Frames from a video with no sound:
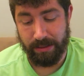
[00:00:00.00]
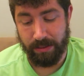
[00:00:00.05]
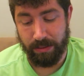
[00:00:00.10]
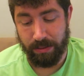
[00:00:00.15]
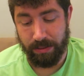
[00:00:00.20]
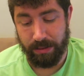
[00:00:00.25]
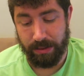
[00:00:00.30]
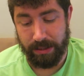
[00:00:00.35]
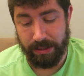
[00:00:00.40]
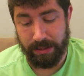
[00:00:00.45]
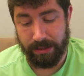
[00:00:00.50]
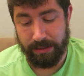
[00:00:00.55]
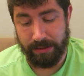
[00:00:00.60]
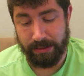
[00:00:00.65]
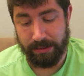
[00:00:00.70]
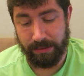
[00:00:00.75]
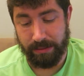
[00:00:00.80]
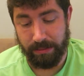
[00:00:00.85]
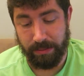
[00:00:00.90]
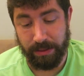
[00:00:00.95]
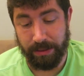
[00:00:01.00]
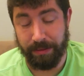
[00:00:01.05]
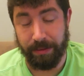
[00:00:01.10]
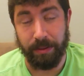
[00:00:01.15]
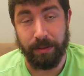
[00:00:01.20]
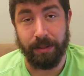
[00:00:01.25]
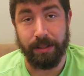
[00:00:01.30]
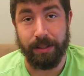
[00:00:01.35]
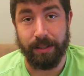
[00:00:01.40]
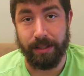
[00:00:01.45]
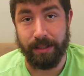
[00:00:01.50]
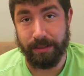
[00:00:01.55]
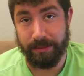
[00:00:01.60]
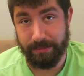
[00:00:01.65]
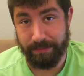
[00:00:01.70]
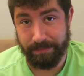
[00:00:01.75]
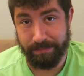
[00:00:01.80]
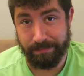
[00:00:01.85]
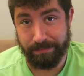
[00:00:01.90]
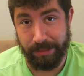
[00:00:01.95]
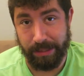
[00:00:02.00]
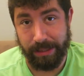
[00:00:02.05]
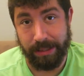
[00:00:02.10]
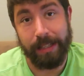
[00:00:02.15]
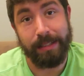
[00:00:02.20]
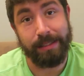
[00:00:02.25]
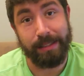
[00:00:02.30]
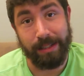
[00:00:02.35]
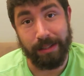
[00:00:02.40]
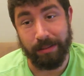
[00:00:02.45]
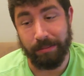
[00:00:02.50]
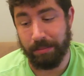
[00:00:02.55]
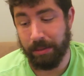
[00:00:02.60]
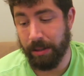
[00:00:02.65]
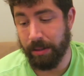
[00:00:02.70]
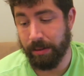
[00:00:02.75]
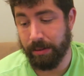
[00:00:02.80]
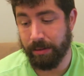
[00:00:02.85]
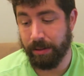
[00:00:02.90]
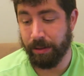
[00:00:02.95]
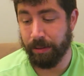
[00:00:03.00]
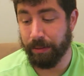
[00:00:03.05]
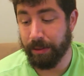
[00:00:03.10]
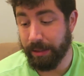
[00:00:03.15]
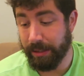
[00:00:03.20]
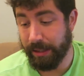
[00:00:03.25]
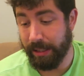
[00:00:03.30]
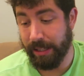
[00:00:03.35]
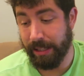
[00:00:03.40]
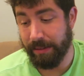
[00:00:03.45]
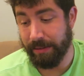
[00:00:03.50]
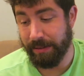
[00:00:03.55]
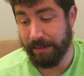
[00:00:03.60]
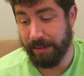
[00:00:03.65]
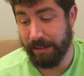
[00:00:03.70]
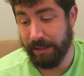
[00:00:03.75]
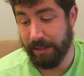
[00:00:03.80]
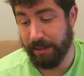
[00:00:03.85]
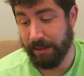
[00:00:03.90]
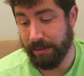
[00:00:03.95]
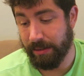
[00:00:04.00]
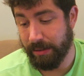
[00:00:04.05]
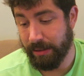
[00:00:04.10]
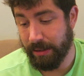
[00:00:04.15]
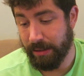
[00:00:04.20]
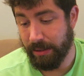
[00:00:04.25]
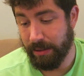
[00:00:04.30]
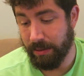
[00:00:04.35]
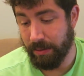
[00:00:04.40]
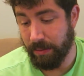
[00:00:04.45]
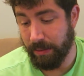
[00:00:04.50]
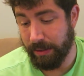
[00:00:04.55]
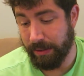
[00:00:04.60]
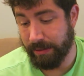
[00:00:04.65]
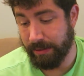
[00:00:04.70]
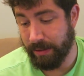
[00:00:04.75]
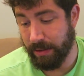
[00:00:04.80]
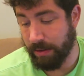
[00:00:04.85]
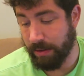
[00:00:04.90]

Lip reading: or whatever you want to call it. But that's how it broke. You really can't even tell when it's